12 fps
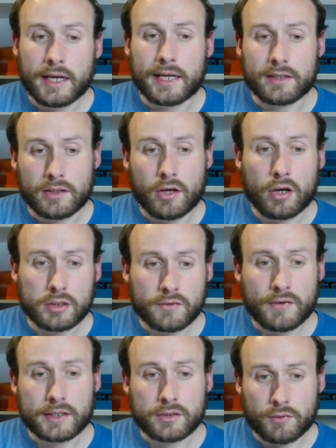and the
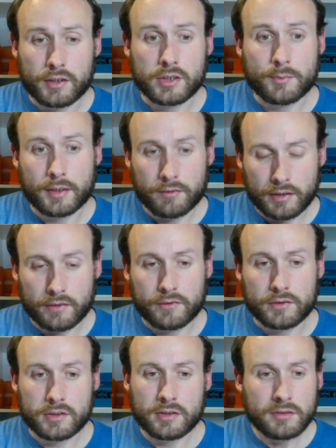artifact creature being
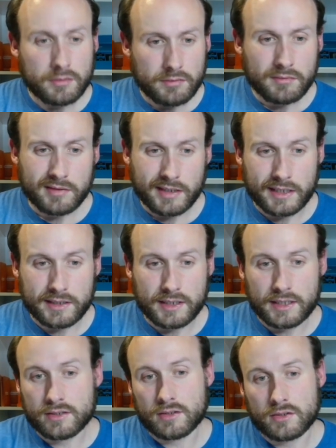relevant is
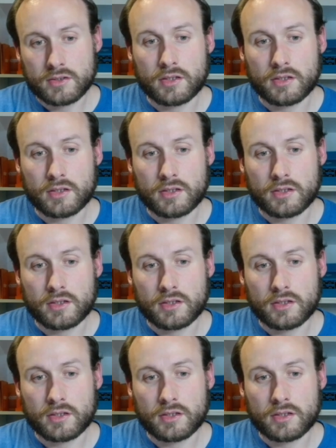decent.